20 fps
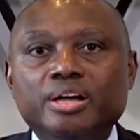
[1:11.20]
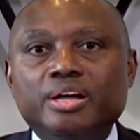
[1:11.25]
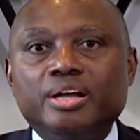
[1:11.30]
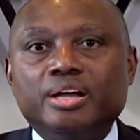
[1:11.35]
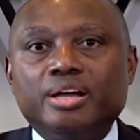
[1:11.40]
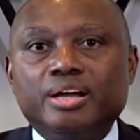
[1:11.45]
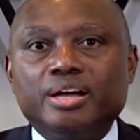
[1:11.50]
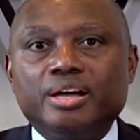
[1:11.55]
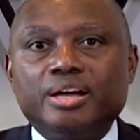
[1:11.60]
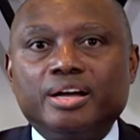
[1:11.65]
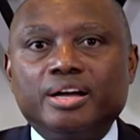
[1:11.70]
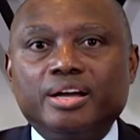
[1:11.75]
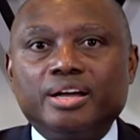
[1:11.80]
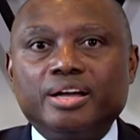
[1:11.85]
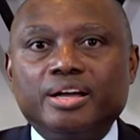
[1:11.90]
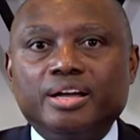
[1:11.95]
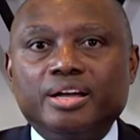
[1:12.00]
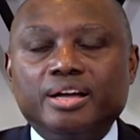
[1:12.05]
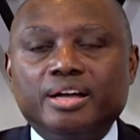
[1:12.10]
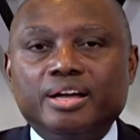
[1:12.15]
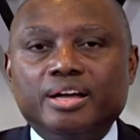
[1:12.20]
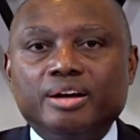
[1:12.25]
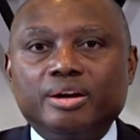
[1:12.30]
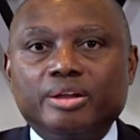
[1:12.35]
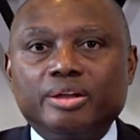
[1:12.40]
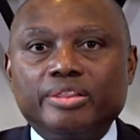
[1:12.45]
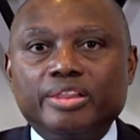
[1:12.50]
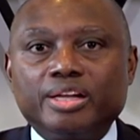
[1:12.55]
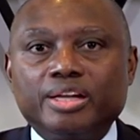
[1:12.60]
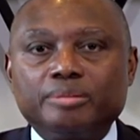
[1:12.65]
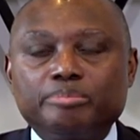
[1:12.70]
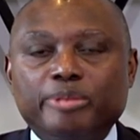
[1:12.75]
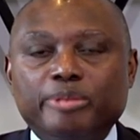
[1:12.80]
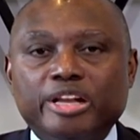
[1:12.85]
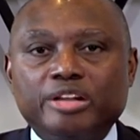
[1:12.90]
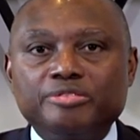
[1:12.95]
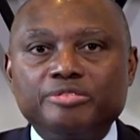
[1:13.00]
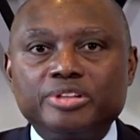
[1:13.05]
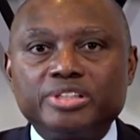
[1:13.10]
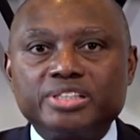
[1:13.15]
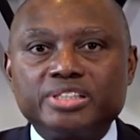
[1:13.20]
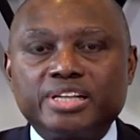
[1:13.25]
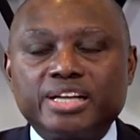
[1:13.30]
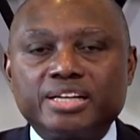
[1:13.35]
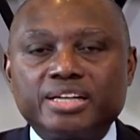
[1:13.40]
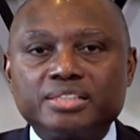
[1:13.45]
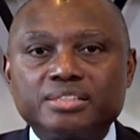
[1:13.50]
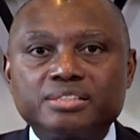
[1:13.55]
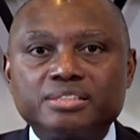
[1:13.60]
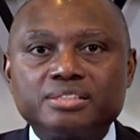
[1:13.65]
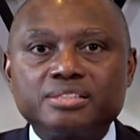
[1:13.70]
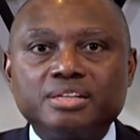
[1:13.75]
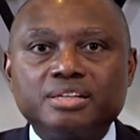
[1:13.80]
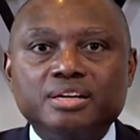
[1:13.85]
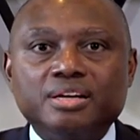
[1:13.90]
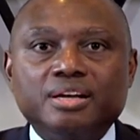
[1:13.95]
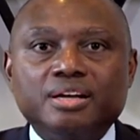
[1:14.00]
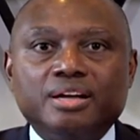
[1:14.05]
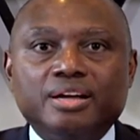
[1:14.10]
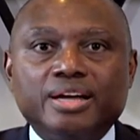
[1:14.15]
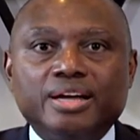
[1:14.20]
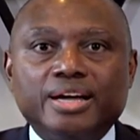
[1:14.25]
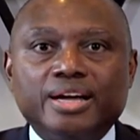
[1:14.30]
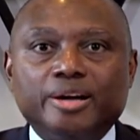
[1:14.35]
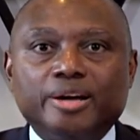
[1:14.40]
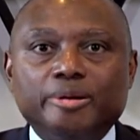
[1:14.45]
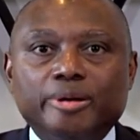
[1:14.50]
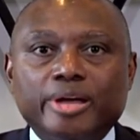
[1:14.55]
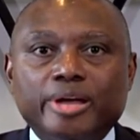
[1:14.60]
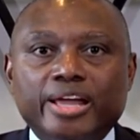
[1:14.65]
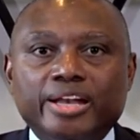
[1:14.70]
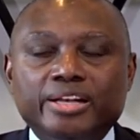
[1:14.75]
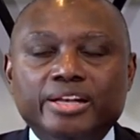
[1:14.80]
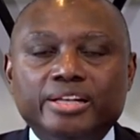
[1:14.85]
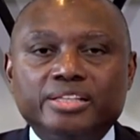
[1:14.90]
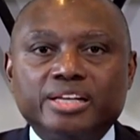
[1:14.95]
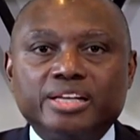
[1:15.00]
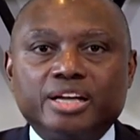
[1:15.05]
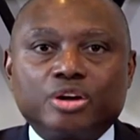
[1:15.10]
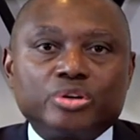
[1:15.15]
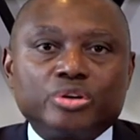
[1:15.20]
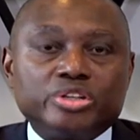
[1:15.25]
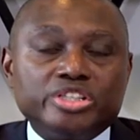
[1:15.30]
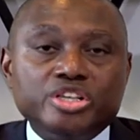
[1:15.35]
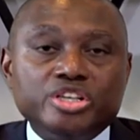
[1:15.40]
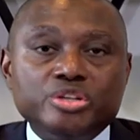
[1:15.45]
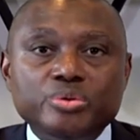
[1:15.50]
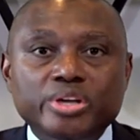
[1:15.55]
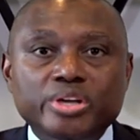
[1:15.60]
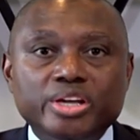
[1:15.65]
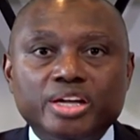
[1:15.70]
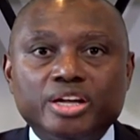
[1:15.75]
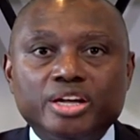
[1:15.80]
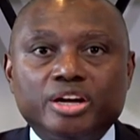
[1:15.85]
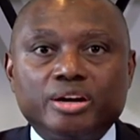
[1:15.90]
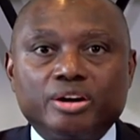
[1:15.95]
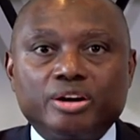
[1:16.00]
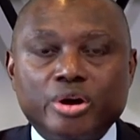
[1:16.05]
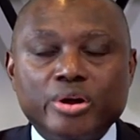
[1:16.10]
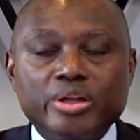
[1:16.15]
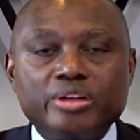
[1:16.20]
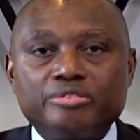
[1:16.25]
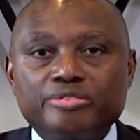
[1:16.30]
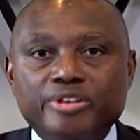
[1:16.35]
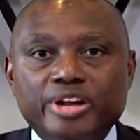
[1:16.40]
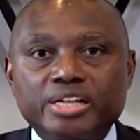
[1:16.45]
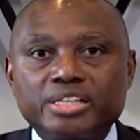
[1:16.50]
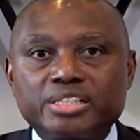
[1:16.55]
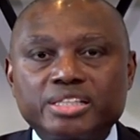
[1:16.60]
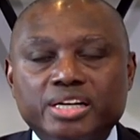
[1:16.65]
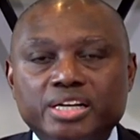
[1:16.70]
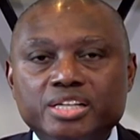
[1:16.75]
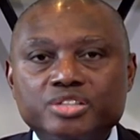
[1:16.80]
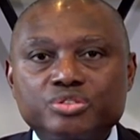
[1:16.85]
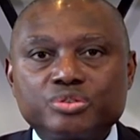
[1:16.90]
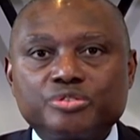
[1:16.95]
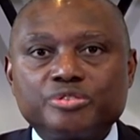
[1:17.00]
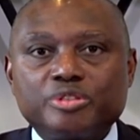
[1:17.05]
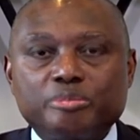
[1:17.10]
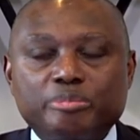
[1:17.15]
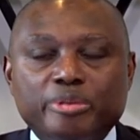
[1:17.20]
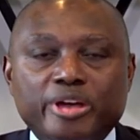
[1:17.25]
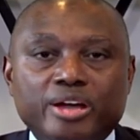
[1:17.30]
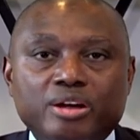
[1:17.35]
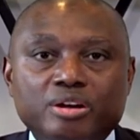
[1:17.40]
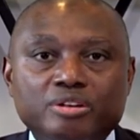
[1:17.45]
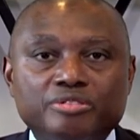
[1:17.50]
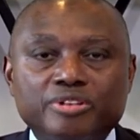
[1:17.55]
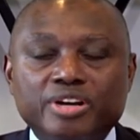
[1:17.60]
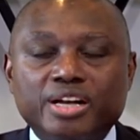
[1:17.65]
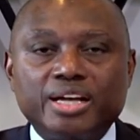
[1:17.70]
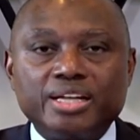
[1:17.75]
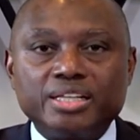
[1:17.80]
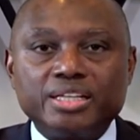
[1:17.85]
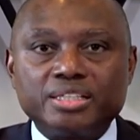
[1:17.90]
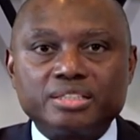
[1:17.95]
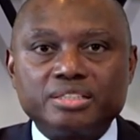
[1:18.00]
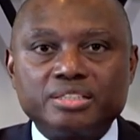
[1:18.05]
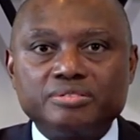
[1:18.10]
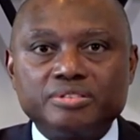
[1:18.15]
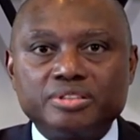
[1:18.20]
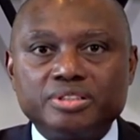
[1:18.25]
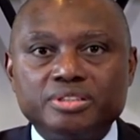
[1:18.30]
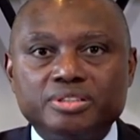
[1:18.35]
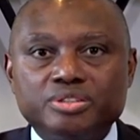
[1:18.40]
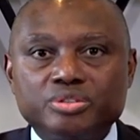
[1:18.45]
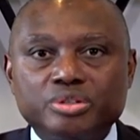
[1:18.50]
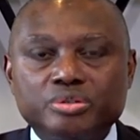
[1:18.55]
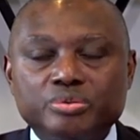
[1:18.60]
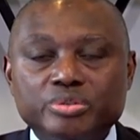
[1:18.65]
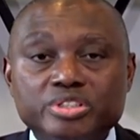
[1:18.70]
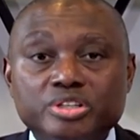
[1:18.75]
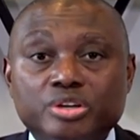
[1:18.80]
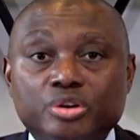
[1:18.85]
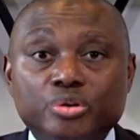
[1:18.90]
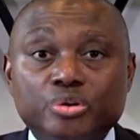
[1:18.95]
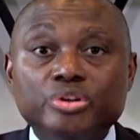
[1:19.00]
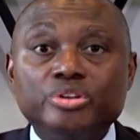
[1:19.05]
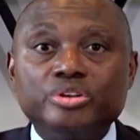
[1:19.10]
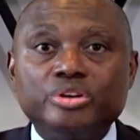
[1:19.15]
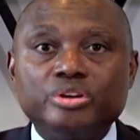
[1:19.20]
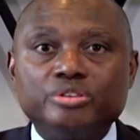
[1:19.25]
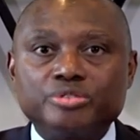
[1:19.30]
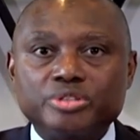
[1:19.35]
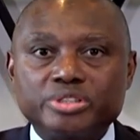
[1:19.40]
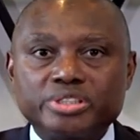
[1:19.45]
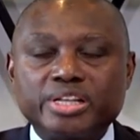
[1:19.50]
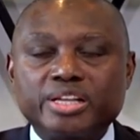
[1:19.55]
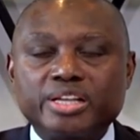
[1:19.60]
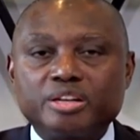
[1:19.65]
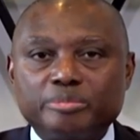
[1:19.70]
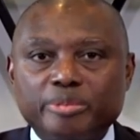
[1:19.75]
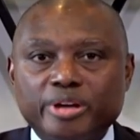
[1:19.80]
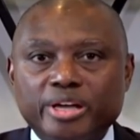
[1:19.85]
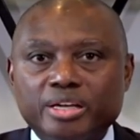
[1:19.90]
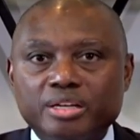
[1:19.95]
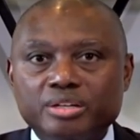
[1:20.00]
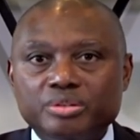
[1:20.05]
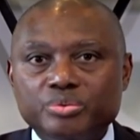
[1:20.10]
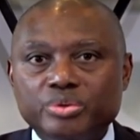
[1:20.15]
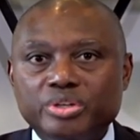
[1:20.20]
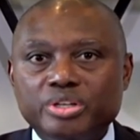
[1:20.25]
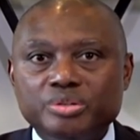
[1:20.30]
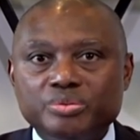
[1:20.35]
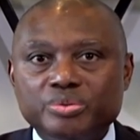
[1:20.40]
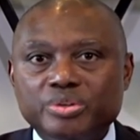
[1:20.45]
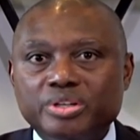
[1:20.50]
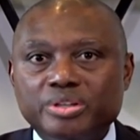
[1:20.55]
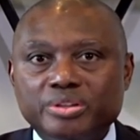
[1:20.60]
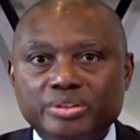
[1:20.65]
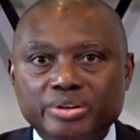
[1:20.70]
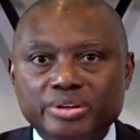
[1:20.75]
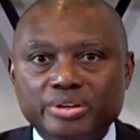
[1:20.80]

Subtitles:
that benefited us, and a continuing growing franchise off the back of client activity. So it was a good year for Standard Bank in 2023.